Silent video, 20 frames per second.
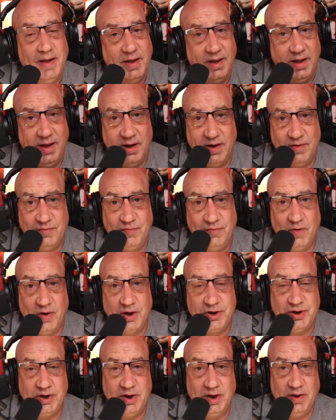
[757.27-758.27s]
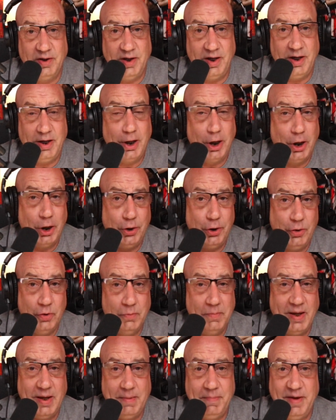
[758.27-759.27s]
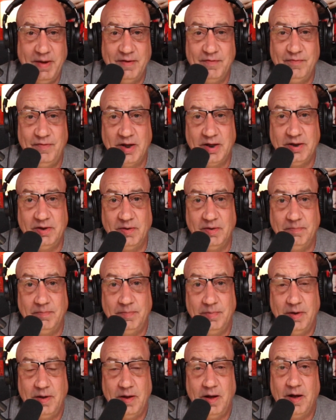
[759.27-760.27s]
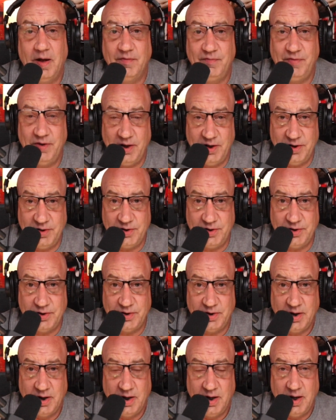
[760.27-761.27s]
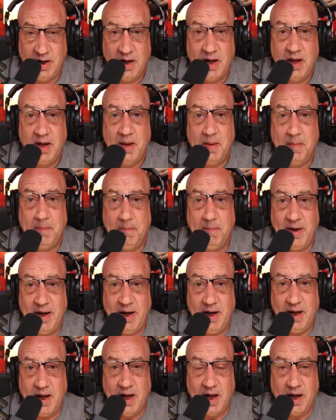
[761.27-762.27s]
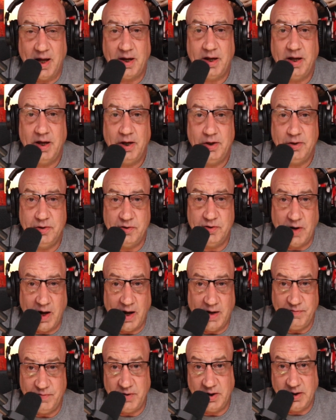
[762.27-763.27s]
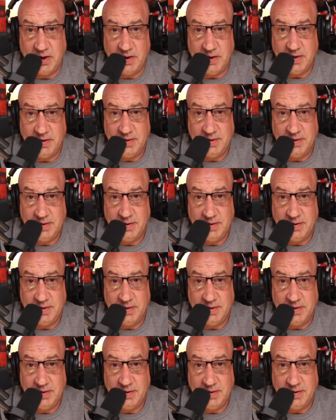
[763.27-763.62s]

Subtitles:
And unfortunately, you may be a victim of his maniac driving.